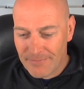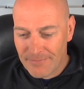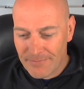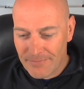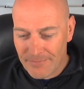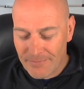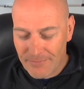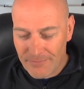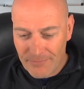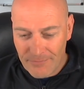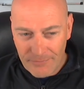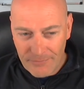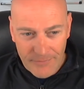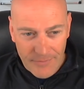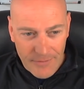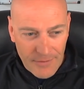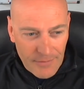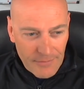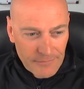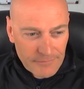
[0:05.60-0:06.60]

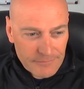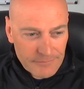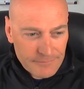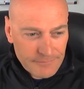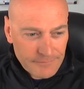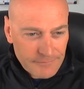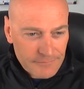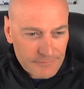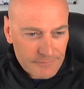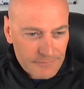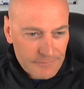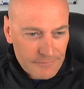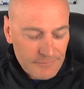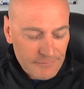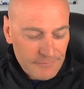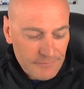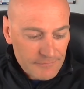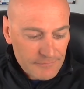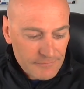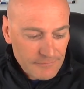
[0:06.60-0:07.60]

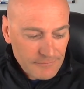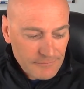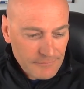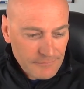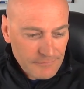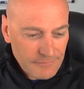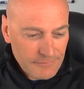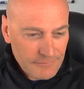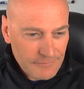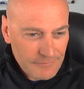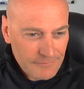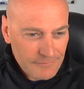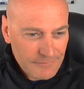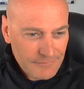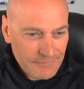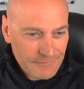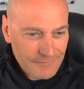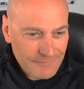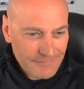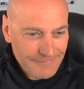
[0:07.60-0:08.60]

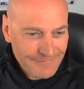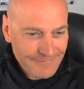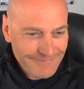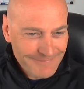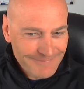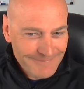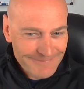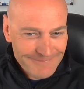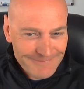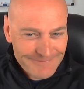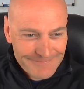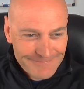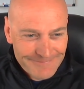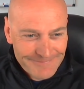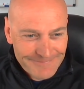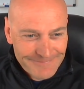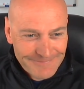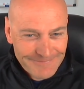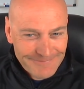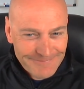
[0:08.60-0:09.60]

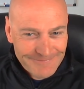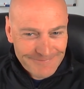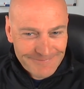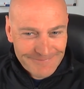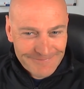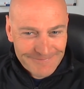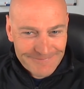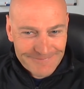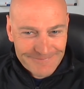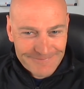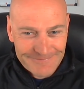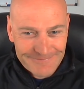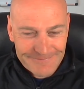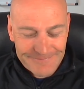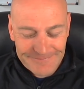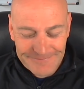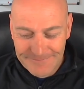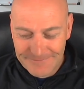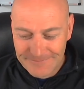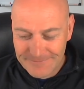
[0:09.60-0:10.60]

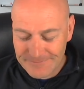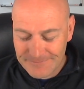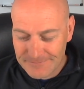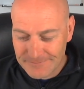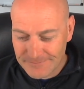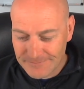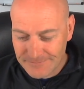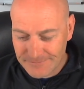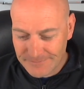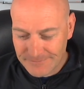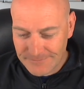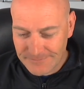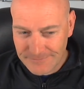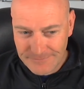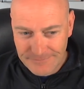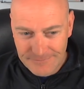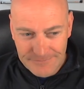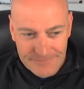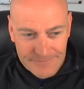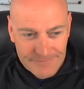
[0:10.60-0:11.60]

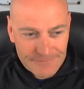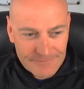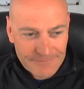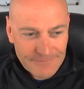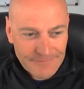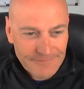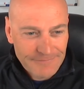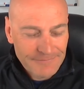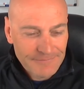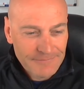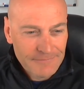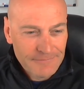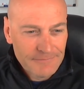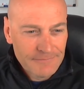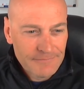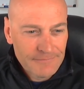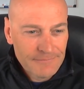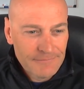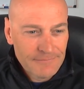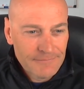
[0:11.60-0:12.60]

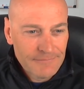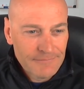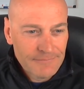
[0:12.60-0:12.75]
This person isn't speaking.